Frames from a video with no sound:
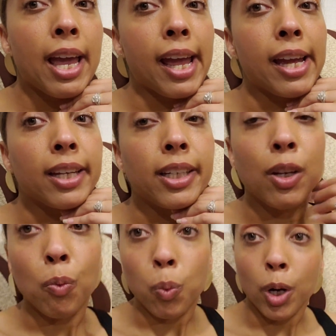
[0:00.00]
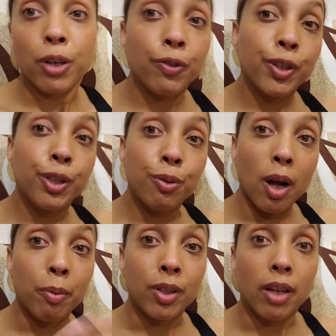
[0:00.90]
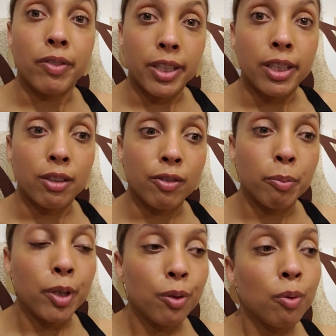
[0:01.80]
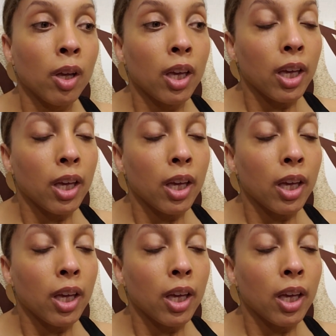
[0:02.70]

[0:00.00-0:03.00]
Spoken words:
and it worked for you, I would love to hear from you.